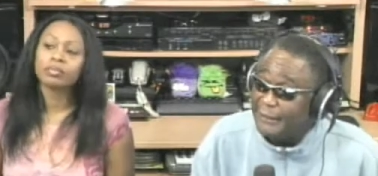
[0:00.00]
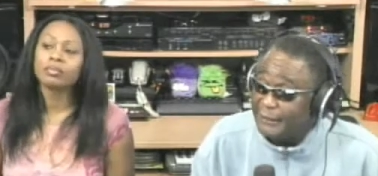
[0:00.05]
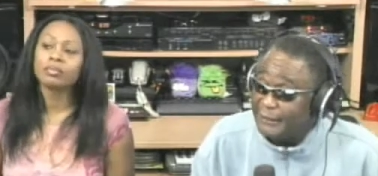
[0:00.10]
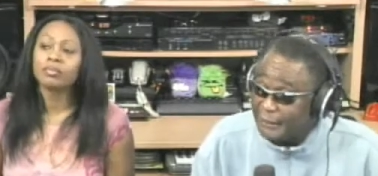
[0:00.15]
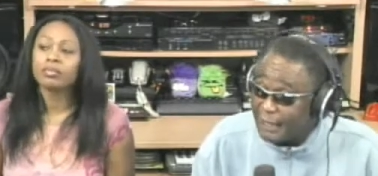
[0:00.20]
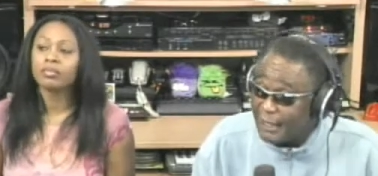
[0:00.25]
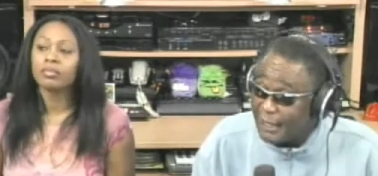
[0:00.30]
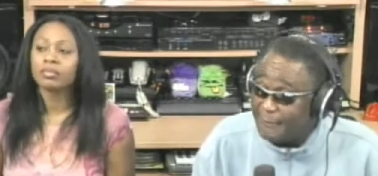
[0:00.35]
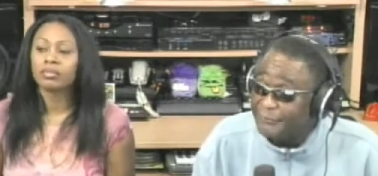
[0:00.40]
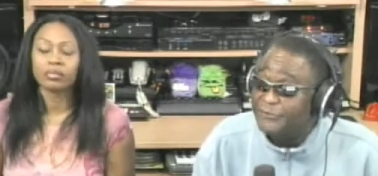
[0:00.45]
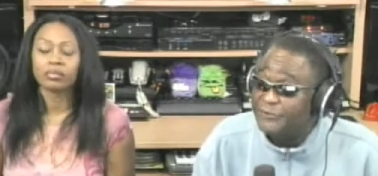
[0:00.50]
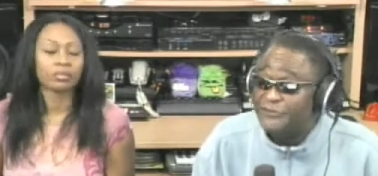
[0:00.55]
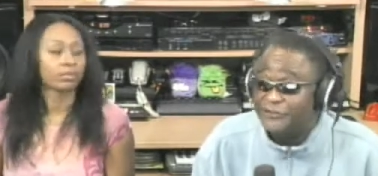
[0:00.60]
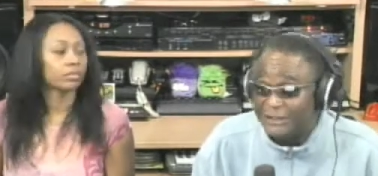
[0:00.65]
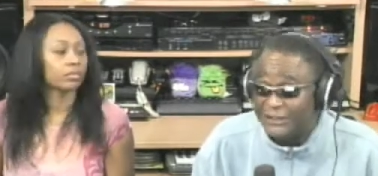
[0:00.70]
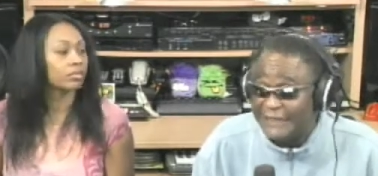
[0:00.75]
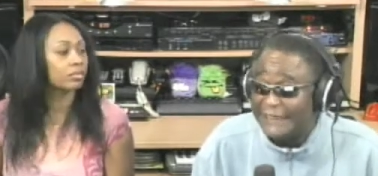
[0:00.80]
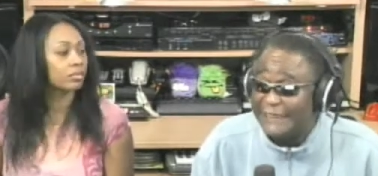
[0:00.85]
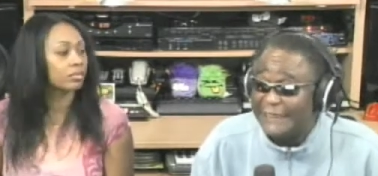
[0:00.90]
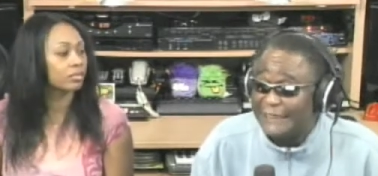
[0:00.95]
Speaker 1: comes
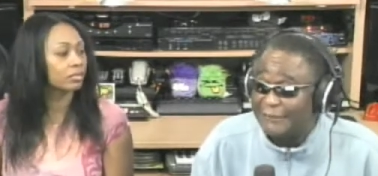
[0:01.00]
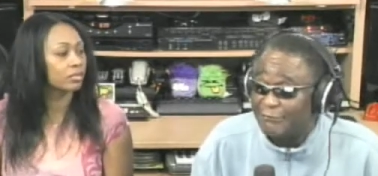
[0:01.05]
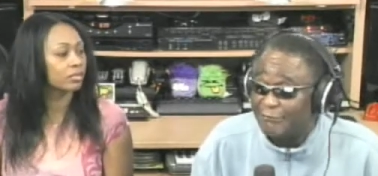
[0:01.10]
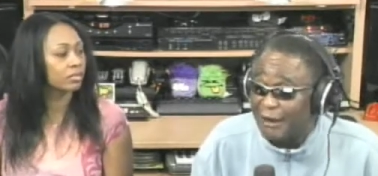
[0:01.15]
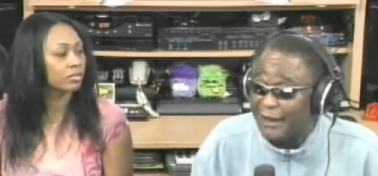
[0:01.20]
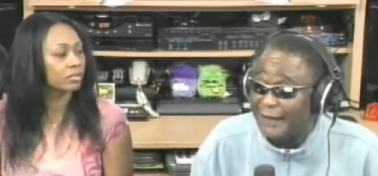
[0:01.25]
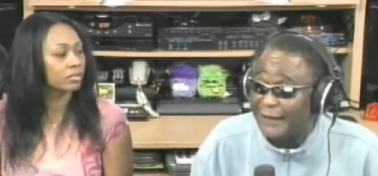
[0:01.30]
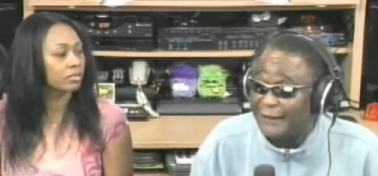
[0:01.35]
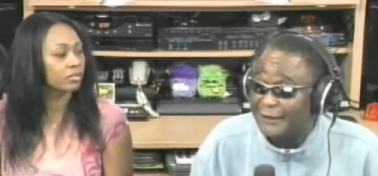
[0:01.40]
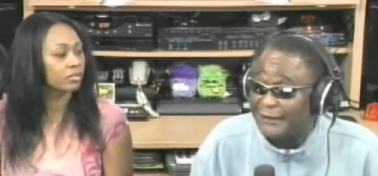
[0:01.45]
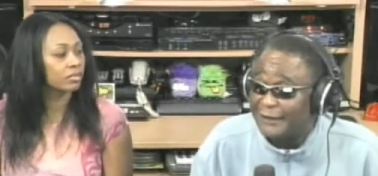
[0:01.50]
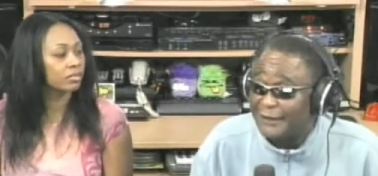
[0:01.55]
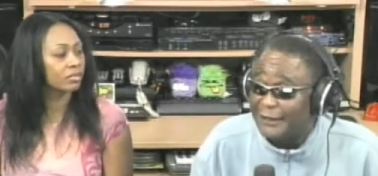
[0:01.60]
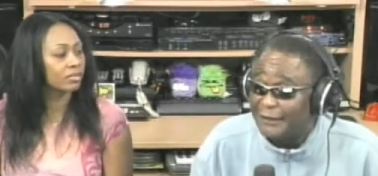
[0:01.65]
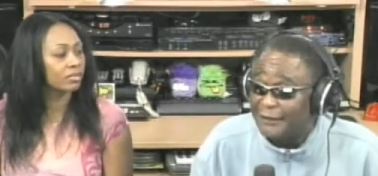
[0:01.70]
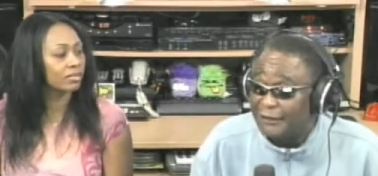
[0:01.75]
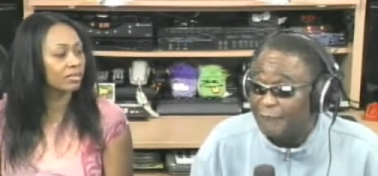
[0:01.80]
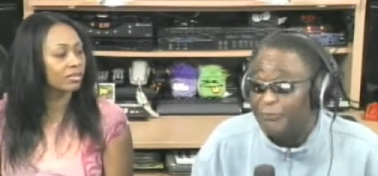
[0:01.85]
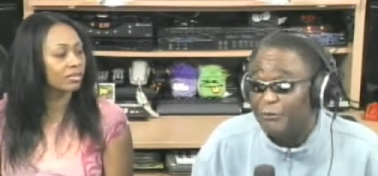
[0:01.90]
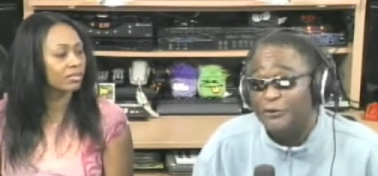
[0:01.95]
cheating, right?
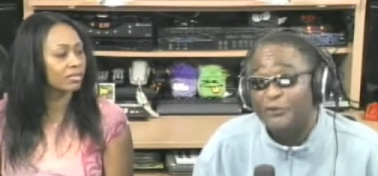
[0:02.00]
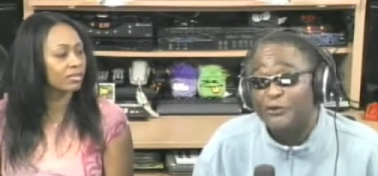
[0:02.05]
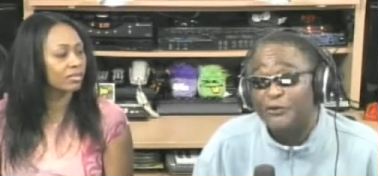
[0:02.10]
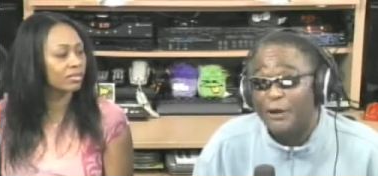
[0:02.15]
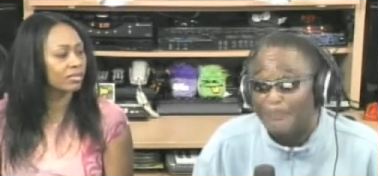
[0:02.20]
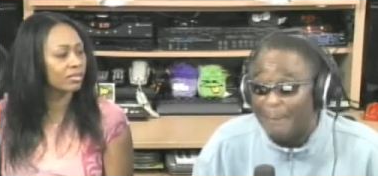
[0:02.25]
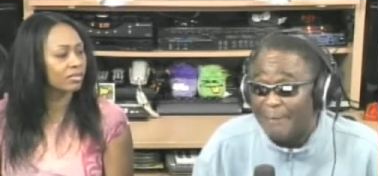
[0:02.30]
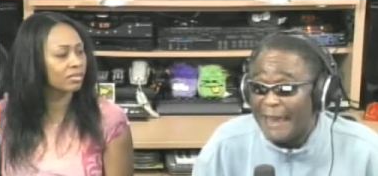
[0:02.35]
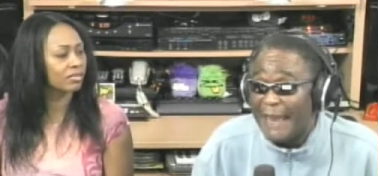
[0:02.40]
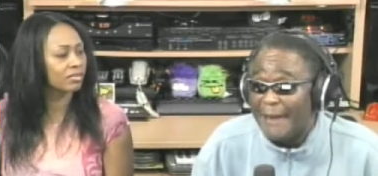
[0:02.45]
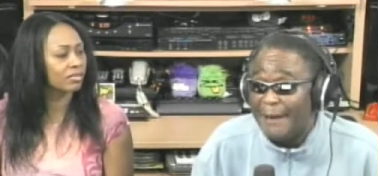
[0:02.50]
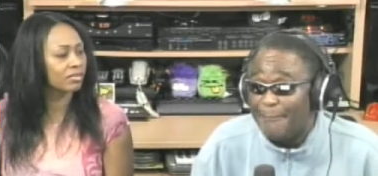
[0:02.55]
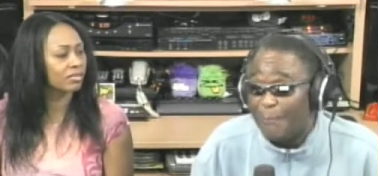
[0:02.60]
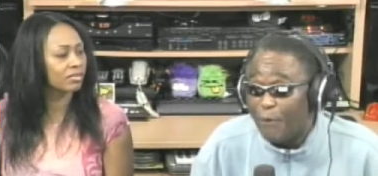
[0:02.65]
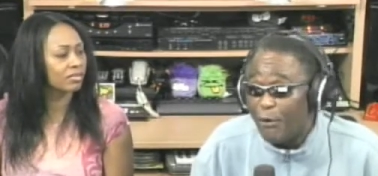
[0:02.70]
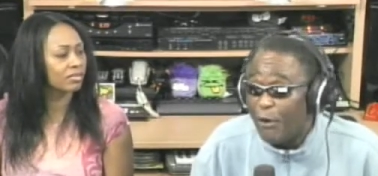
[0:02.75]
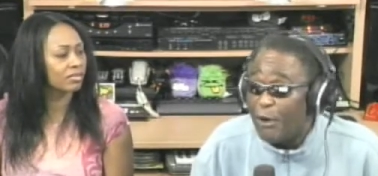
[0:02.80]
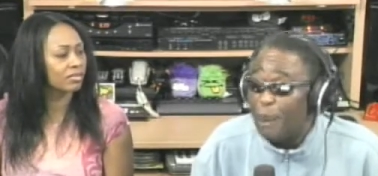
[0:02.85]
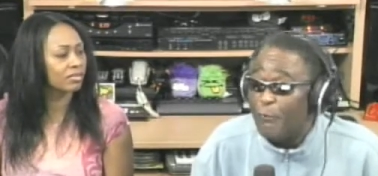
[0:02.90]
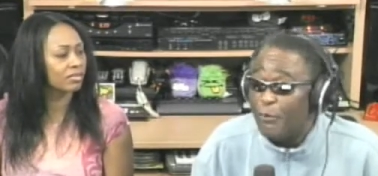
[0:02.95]
Right. When you're a bad
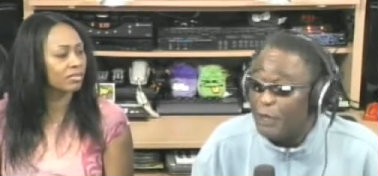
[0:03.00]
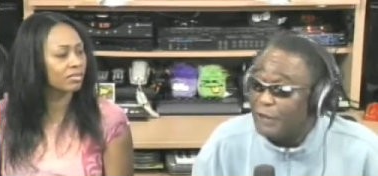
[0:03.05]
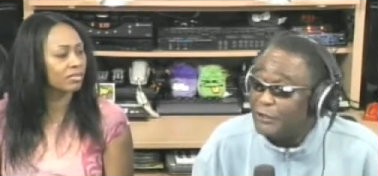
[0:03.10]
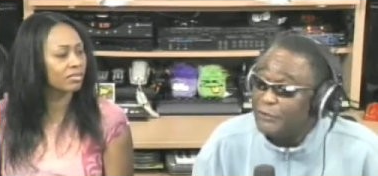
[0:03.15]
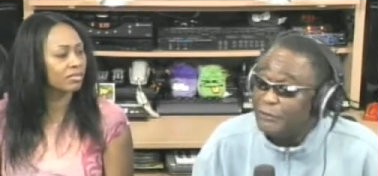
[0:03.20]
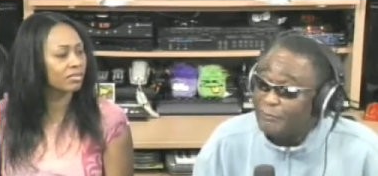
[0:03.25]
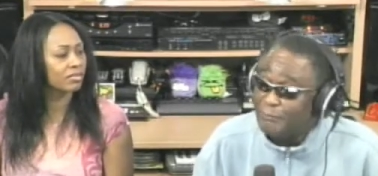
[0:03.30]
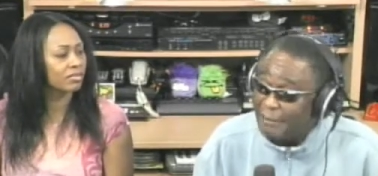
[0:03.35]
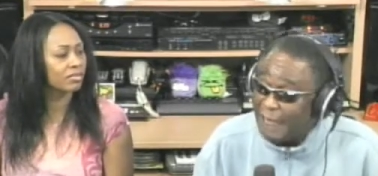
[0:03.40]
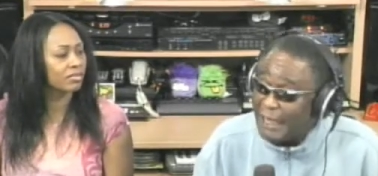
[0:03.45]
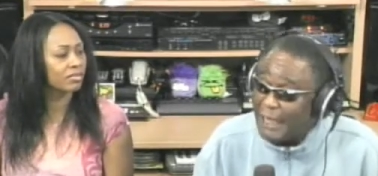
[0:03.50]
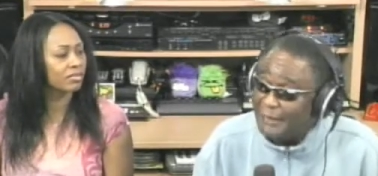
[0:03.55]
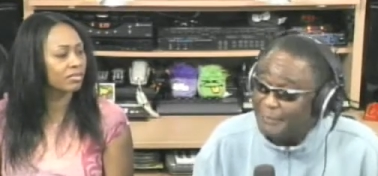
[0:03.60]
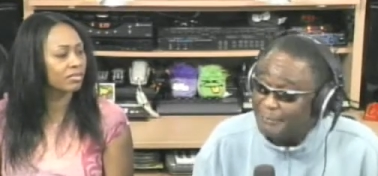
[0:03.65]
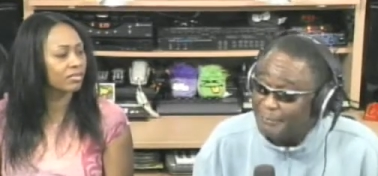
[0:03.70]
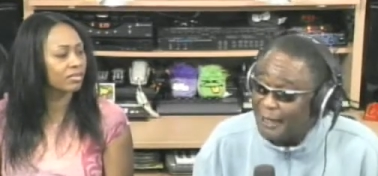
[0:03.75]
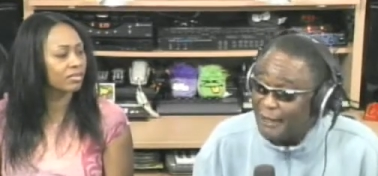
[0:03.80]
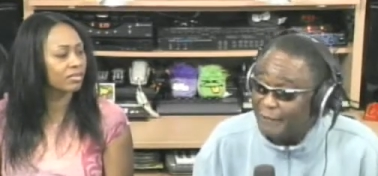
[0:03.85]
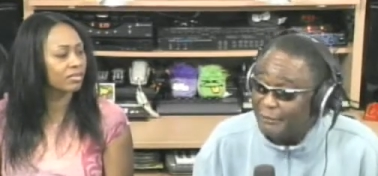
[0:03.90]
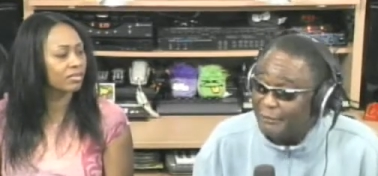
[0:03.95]
boy, what are you bad
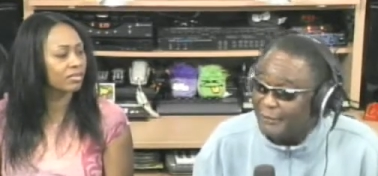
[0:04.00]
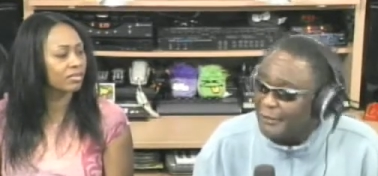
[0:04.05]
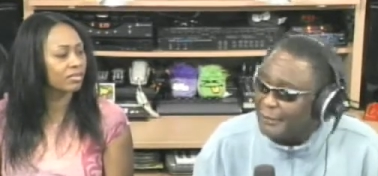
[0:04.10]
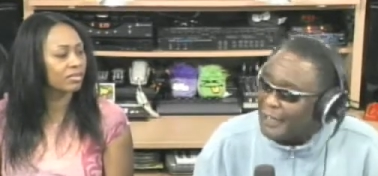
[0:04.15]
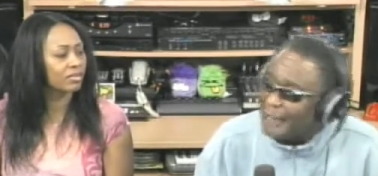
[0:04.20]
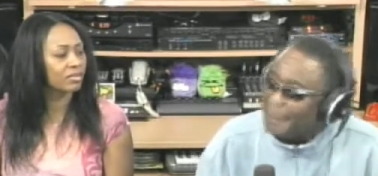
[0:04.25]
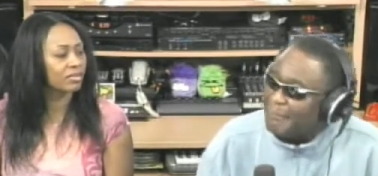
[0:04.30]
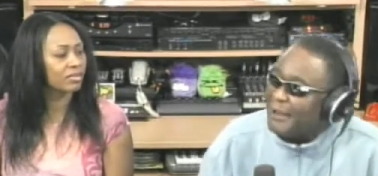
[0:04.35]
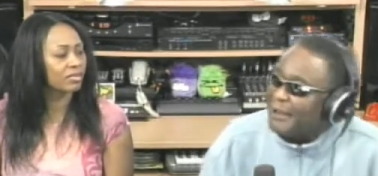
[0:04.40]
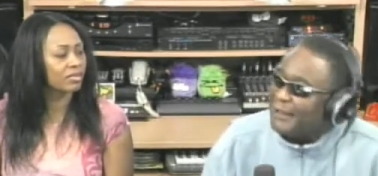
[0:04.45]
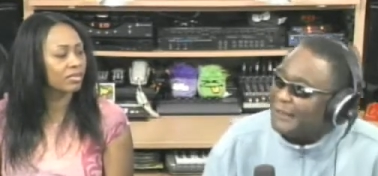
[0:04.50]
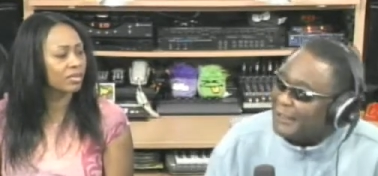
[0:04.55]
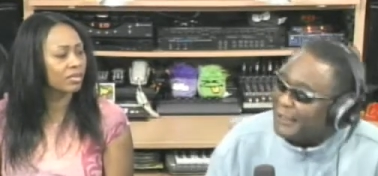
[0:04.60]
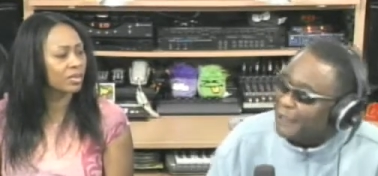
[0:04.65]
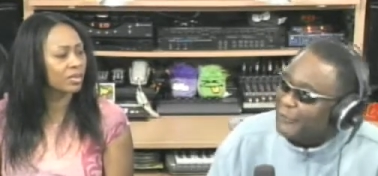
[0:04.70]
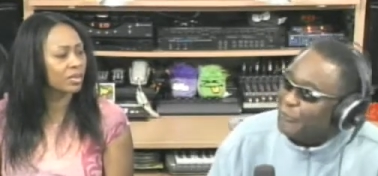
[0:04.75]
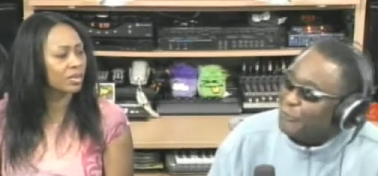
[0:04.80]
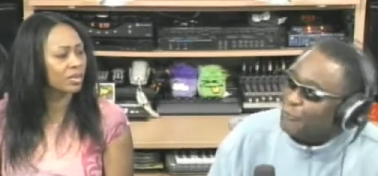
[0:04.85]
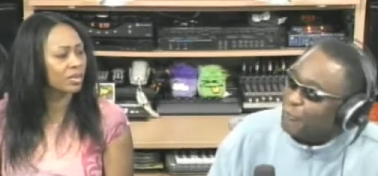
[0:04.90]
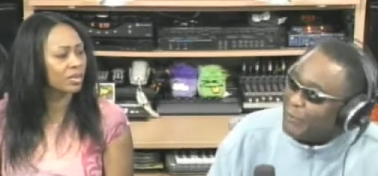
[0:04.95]
about? About
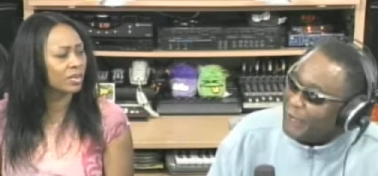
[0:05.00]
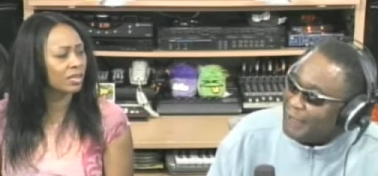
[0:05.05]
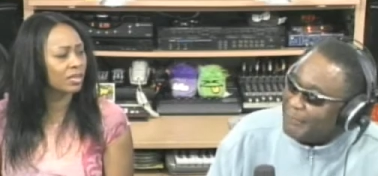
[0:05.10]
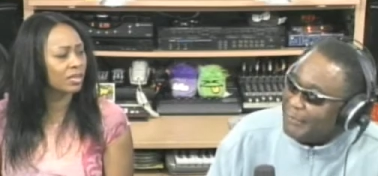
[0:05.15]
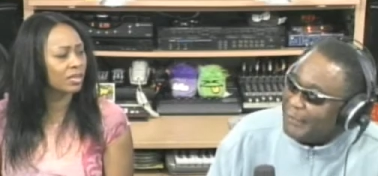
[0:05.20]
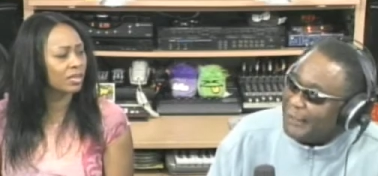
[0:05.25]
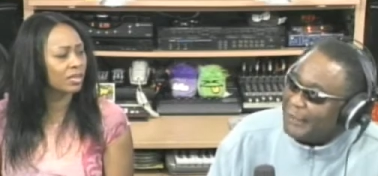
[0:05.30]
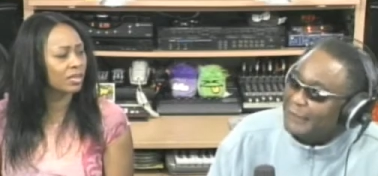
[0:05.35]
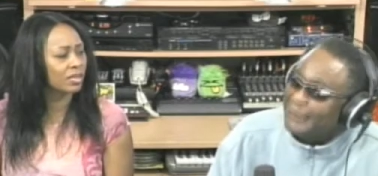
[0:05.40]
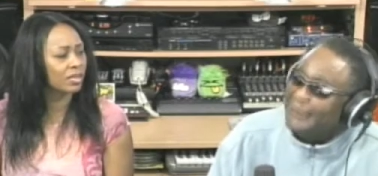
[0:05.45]
other women.